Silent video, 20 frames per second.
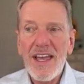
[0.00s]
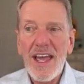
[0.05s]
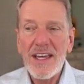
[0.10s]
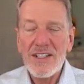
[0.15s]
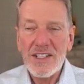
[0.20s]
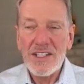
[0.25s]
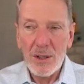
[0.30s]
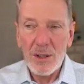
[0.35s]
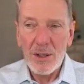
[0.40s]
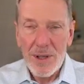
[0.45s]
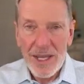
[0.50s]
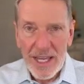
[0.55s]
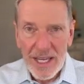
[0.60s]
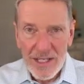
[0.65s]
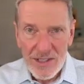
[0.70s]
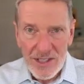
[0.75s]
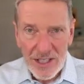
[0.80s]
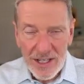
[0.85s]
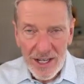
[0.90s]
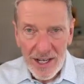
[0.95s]
until it
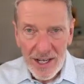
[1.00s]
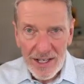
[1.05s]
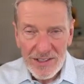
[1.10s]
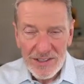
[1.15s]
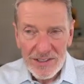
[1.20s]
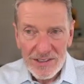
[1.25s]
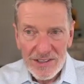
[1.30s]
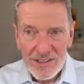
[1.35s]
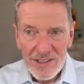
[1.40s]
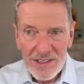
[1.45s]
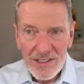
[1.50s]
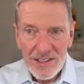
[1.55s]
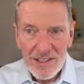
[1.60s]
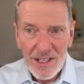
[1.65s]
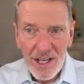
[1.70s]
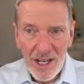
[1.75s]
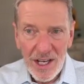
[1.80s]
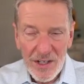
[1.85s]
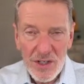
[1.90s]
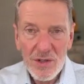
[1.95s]
began to cut
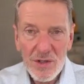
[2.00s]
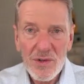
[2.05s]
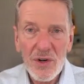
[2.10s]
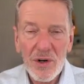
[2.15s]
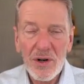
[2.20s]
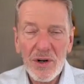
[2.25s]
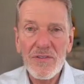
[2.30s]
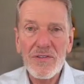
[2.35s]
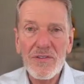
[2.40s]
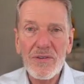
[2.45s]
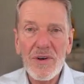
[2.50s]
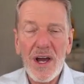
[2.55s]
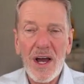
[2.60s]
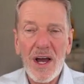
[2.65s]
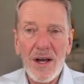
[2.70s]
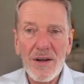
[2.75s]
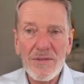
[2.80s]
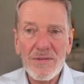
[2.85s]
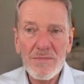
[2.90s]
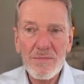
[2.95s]
a new neural
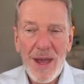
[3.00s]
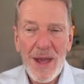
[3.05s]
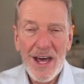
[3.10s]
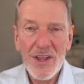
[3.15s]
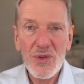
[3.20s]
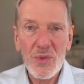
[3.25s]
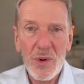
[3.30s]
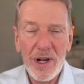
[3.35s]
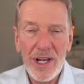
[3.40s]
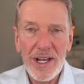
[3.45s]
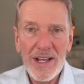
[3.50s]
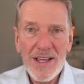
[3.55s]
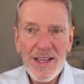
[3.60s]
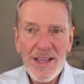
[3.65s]
pathway.